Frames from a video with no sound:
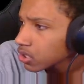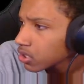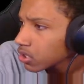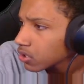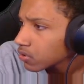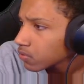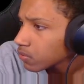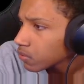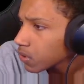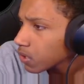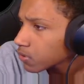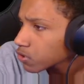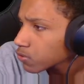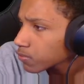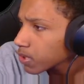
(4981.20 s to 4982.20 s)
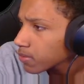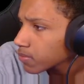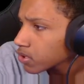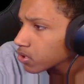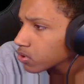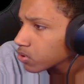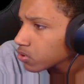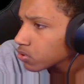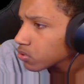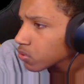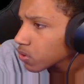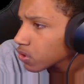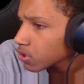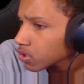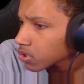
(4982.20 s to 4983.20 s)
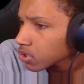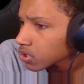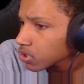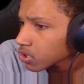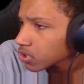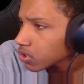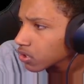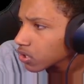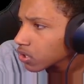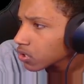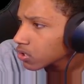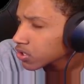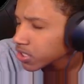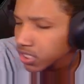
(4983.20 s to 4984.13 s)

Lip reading: You always remember you are in our hearts.